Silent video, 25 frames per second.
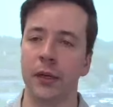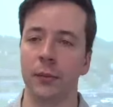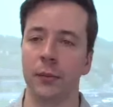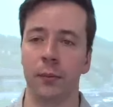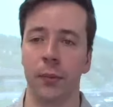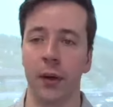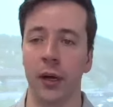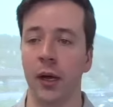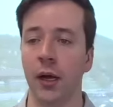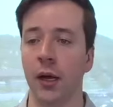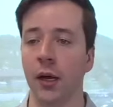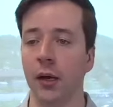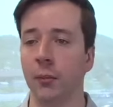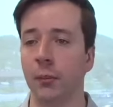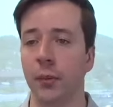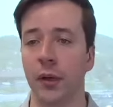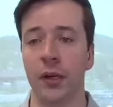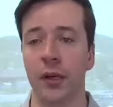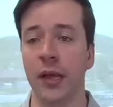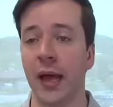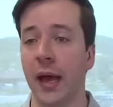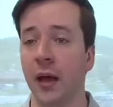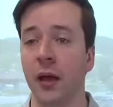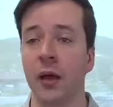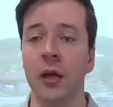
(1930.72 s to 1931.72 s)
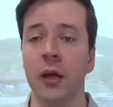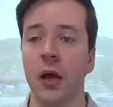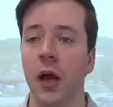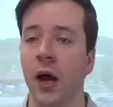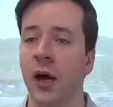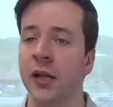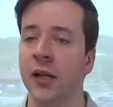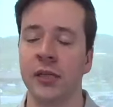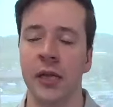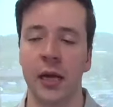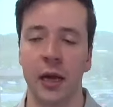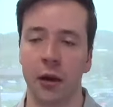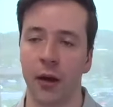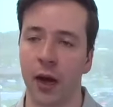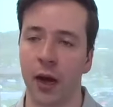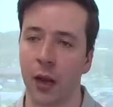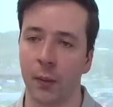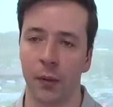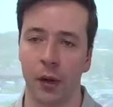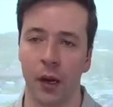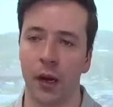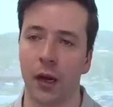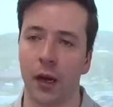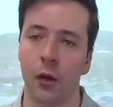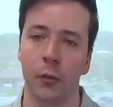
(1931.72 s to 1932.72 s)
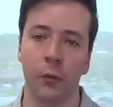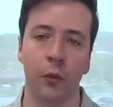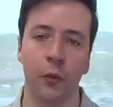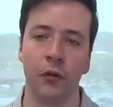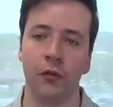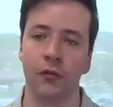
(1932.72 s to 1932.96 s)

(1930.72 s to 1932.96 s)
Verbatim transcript: But yeah, Hans and I are happy to help.